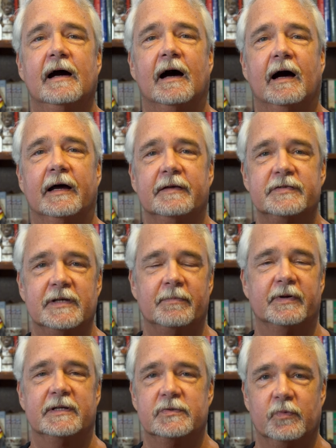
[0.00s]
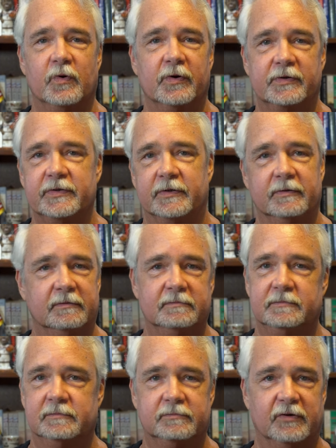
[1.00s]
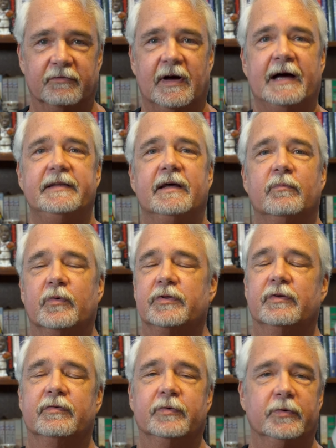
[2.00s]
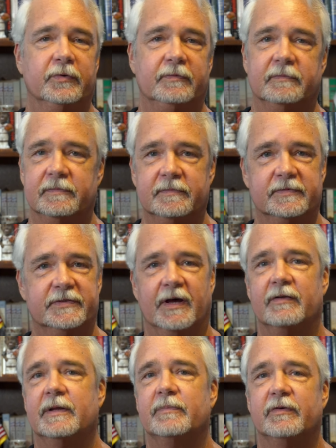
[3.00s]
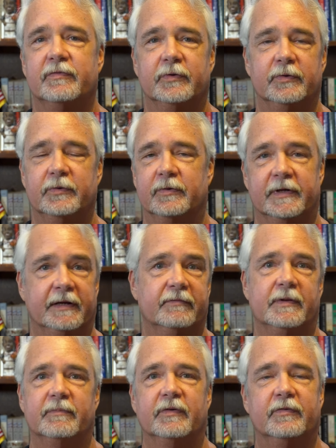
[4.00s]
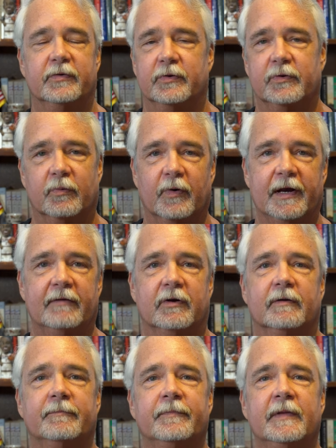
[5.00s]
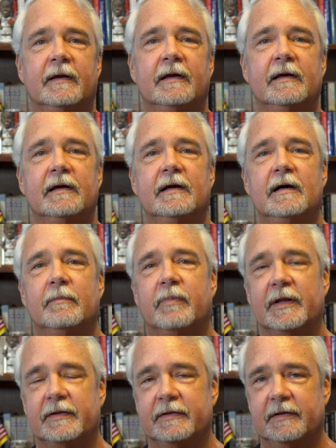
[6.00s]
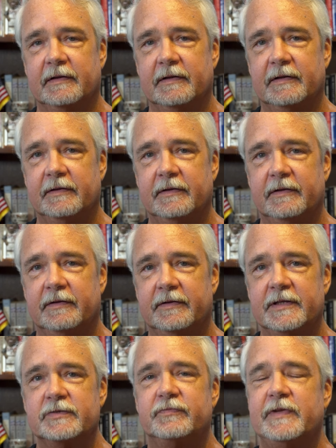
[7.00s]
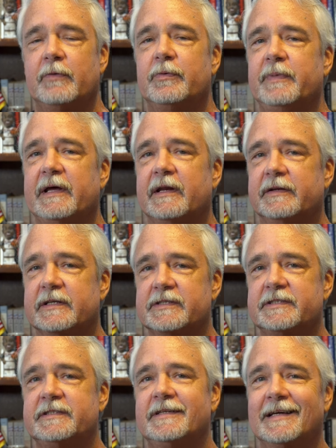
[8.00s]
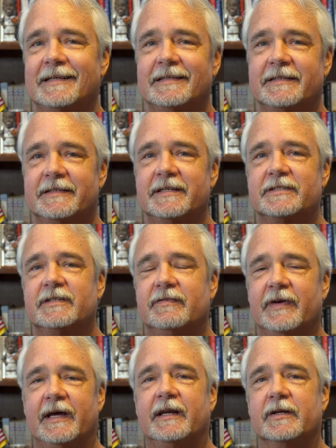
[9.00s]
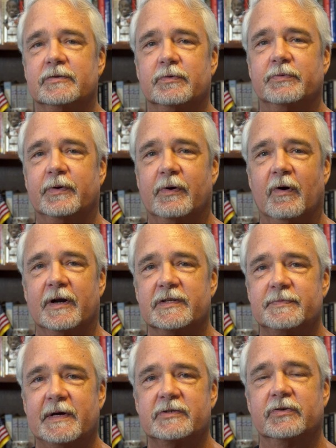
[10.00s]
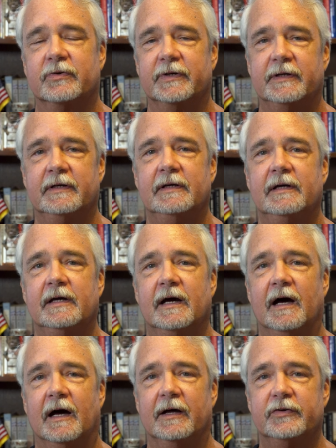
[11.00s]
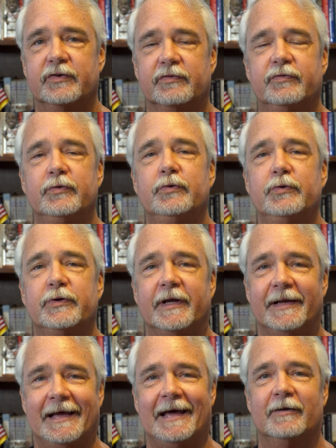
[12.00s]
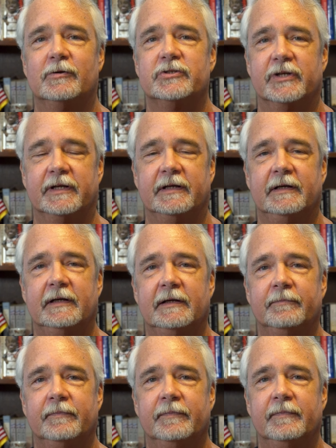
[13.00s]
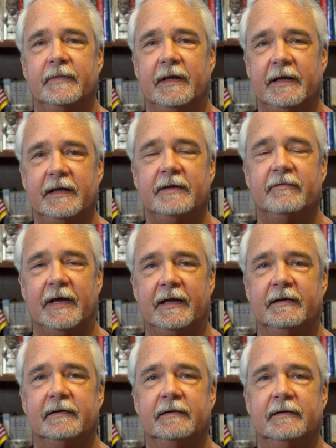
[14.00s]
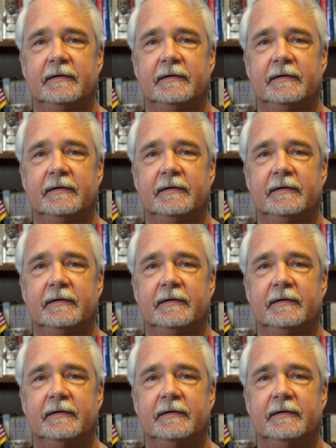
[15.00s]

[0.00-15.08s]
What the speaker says: If somebody's willing to provide them with the food, sell them the food, or give them the food, or whatever. But this, they would be at a distinct disadvantage with regard, especially to food and energy, in the event